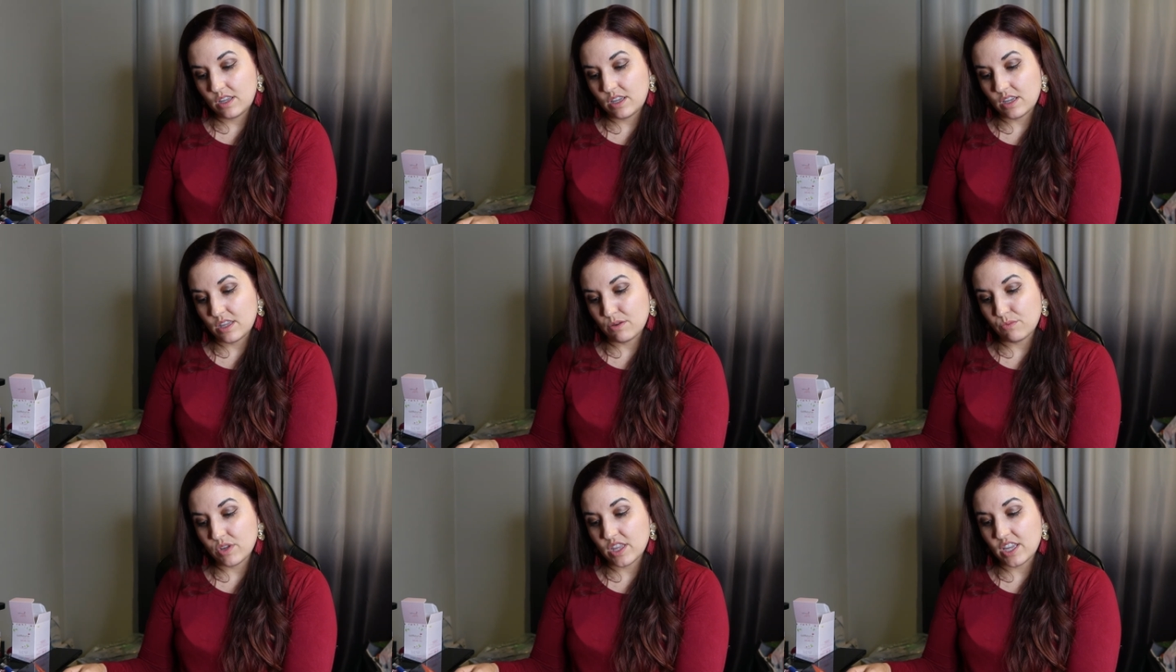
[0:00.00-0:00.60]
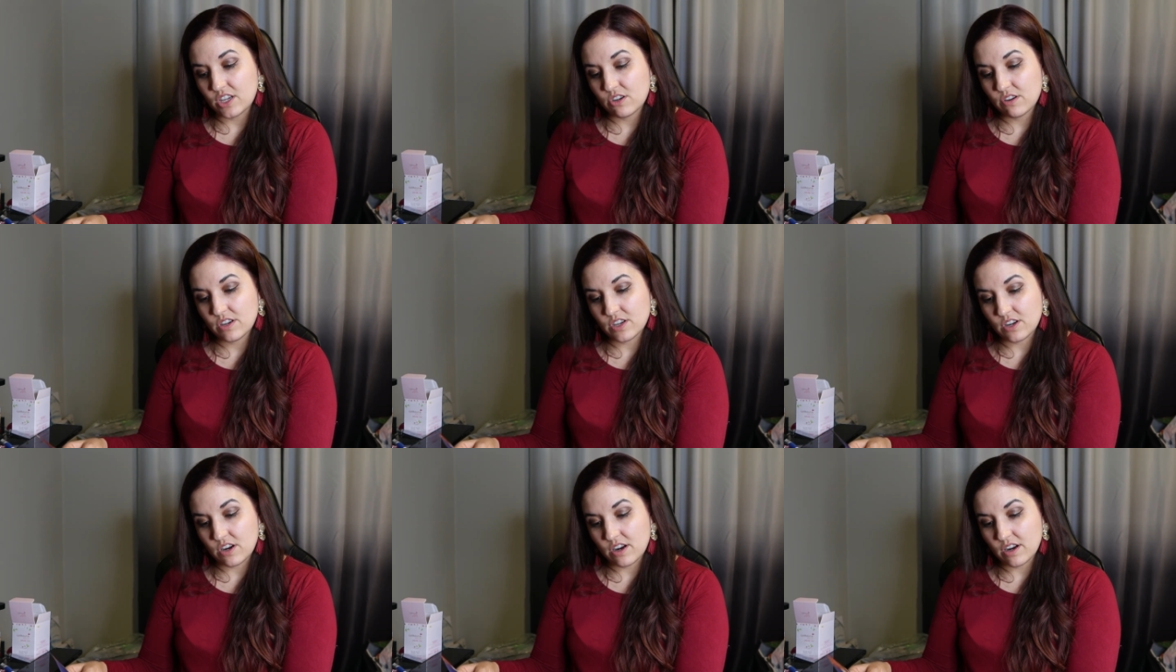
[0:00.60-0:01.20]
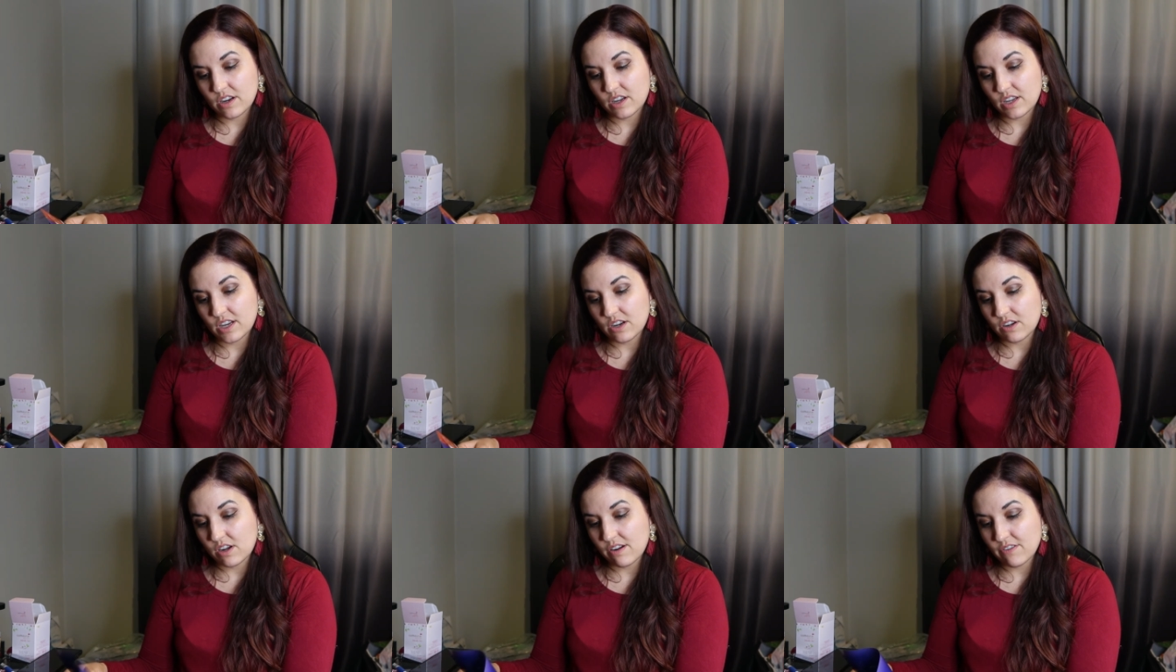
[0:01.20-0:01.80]
And then when they turn dark
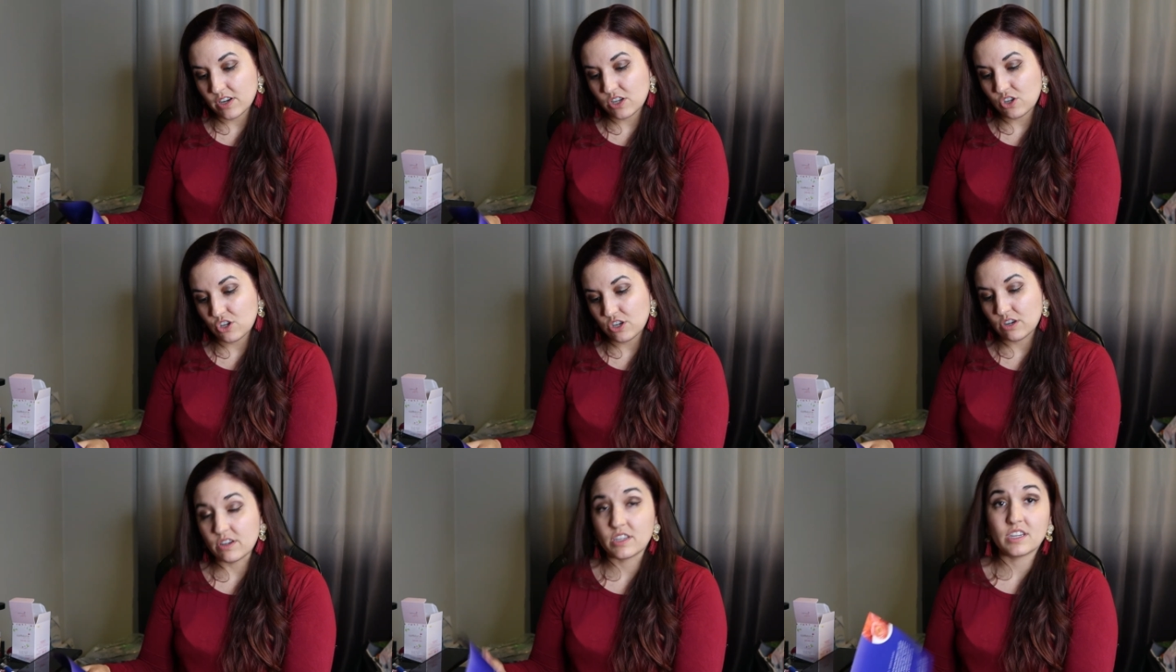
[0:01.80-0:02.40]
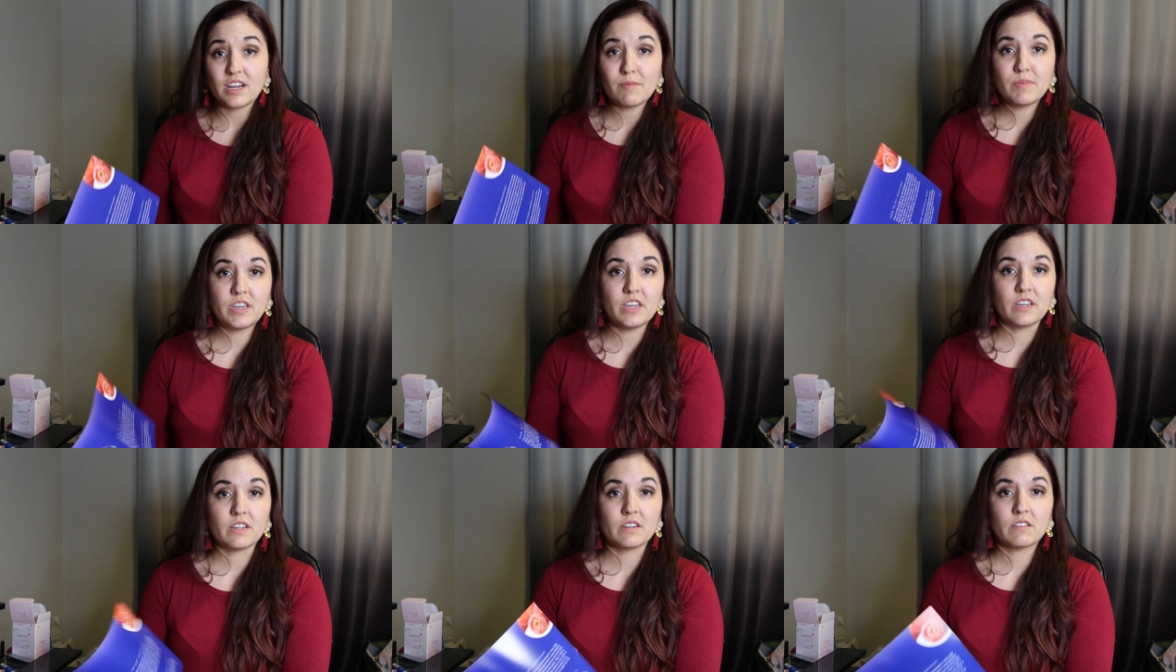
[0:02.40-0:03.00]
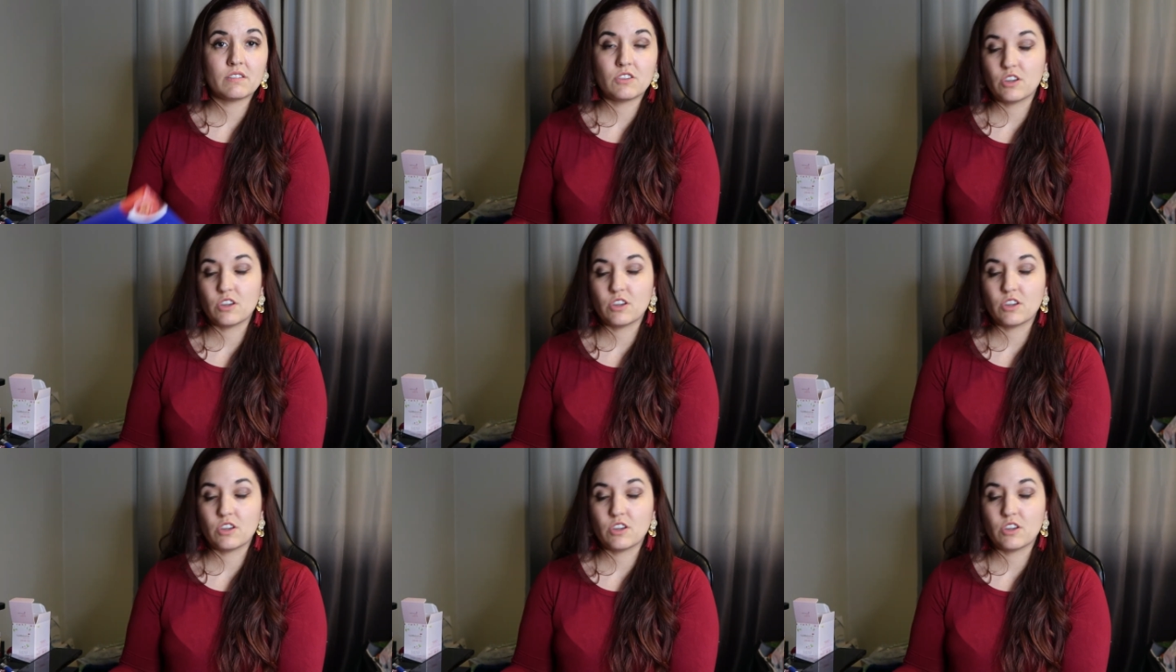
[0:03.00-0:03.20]
and are covered in sugar, it's time to eat.